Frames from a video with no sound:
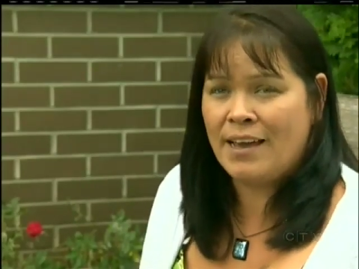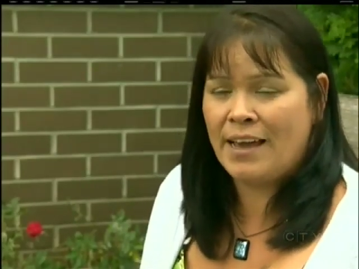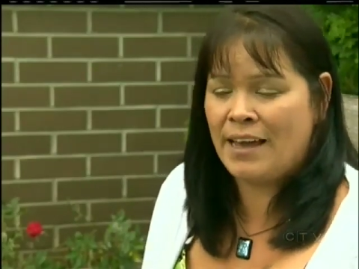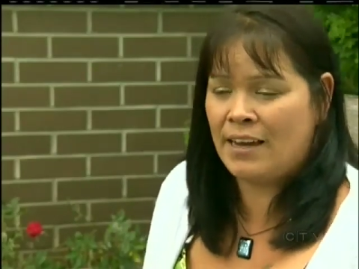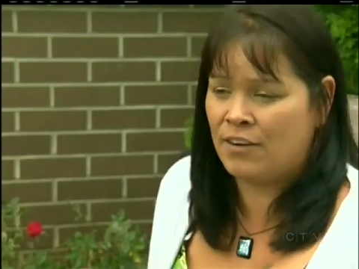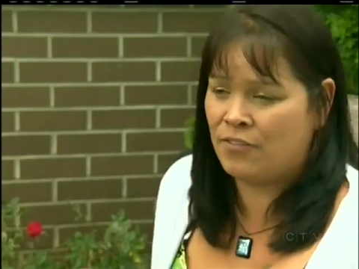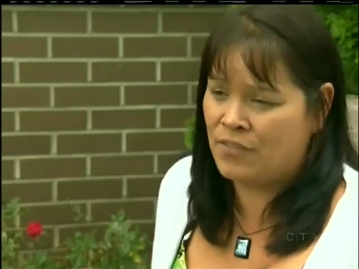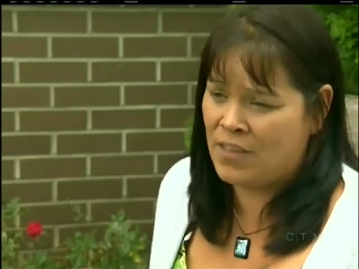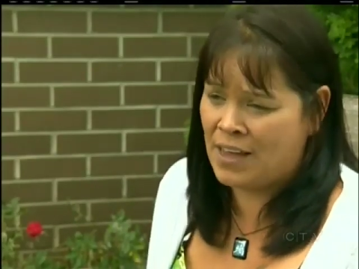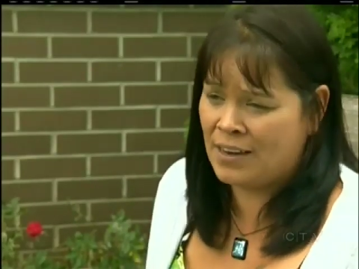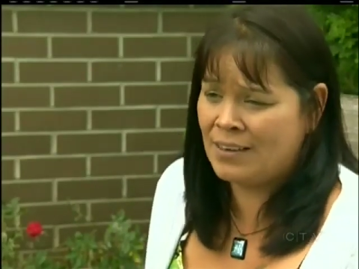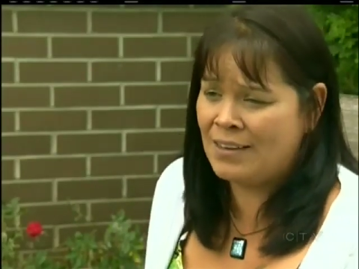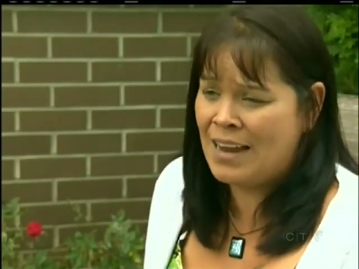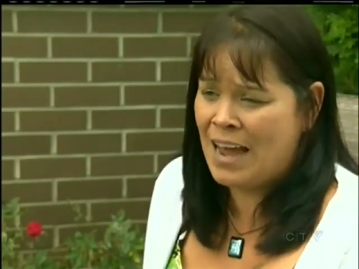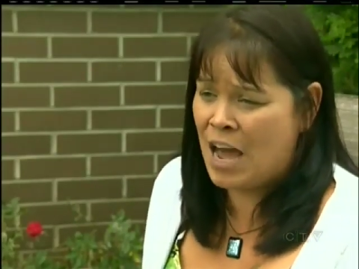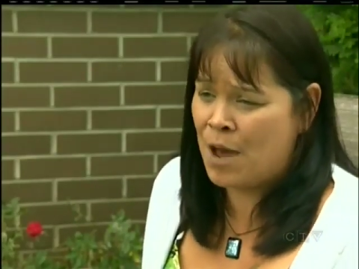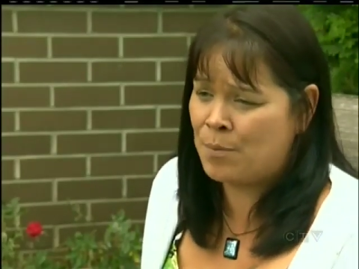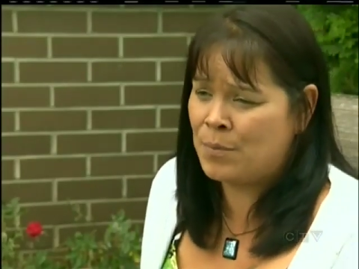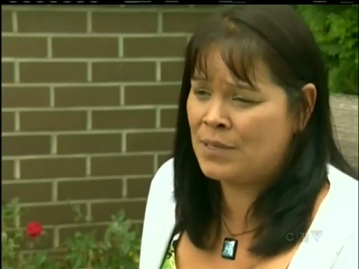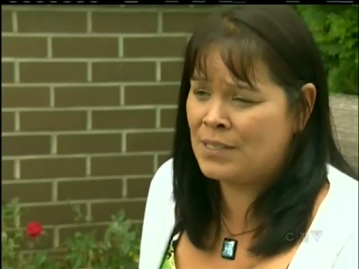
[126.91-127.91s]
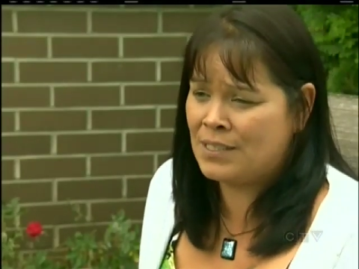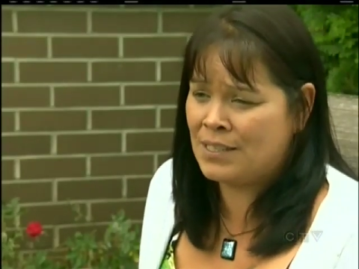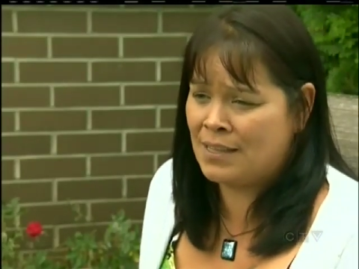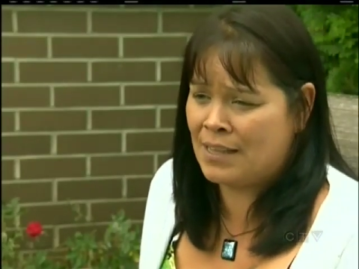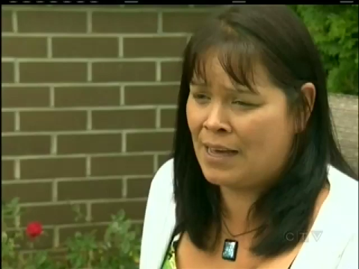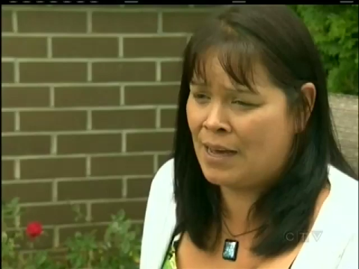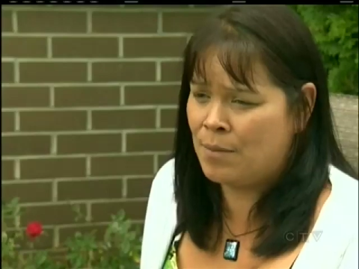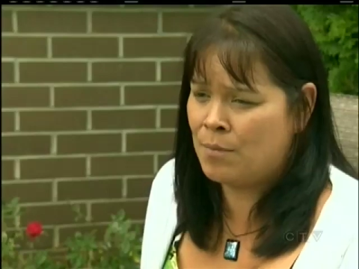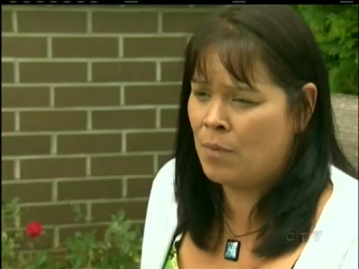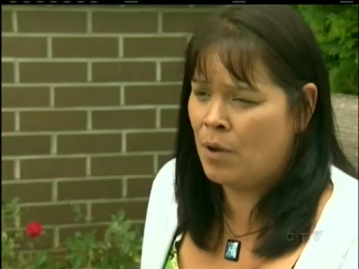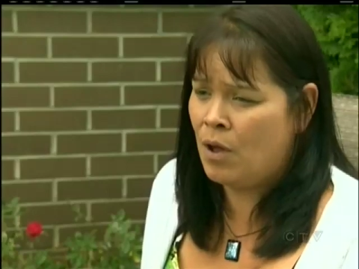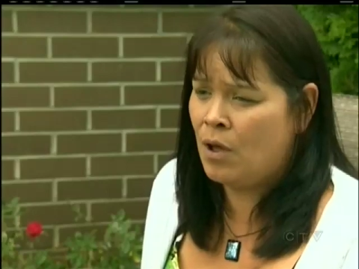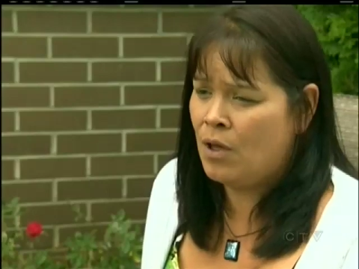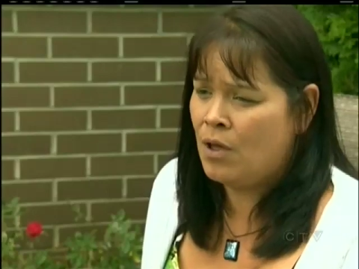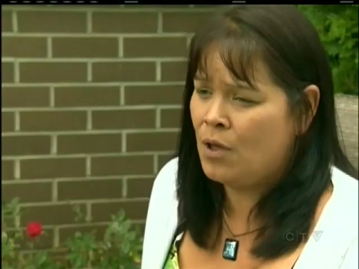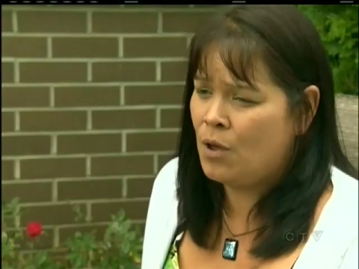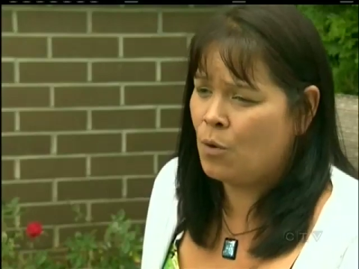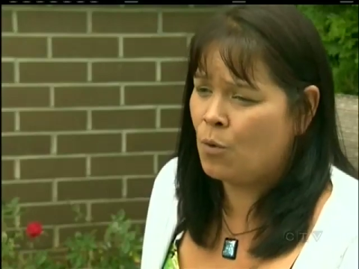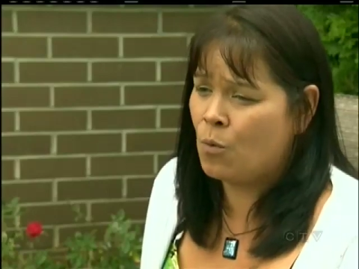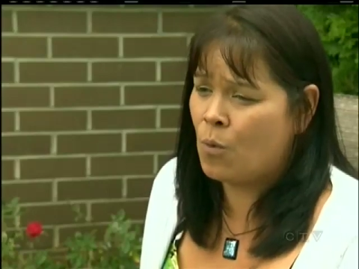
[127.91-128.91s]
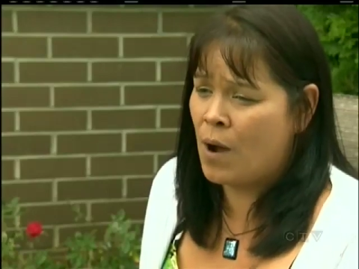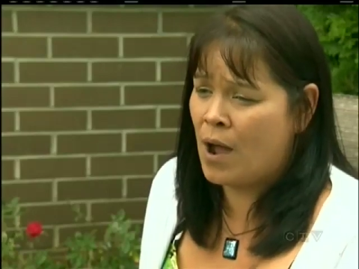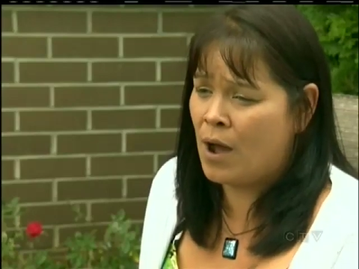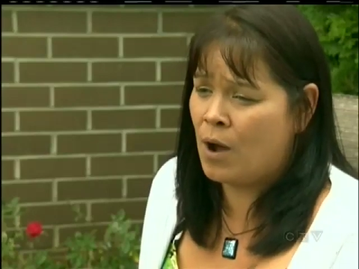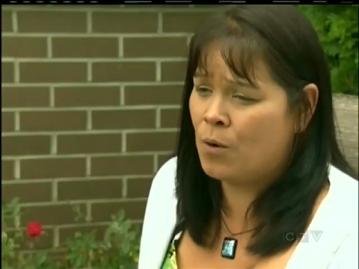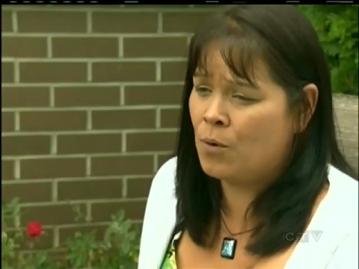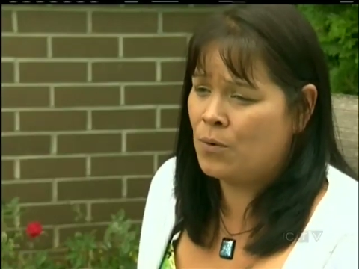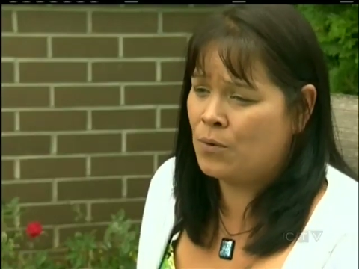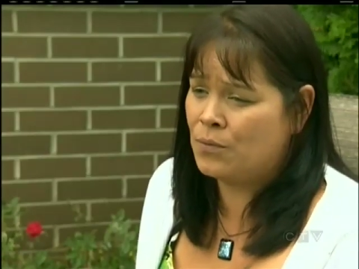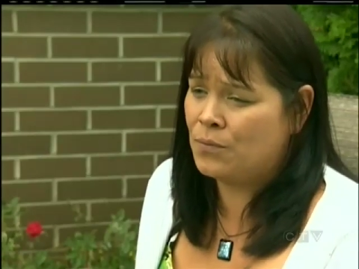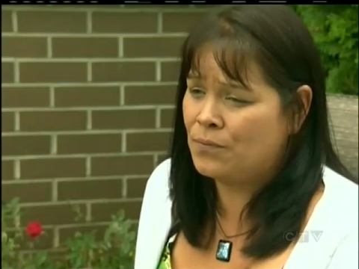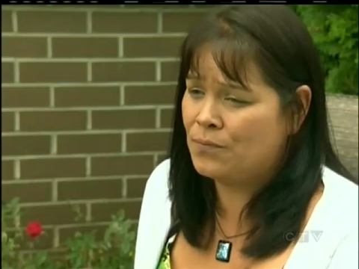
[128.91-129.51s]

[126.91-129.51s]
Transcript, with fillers: And if that had happened to them, wow.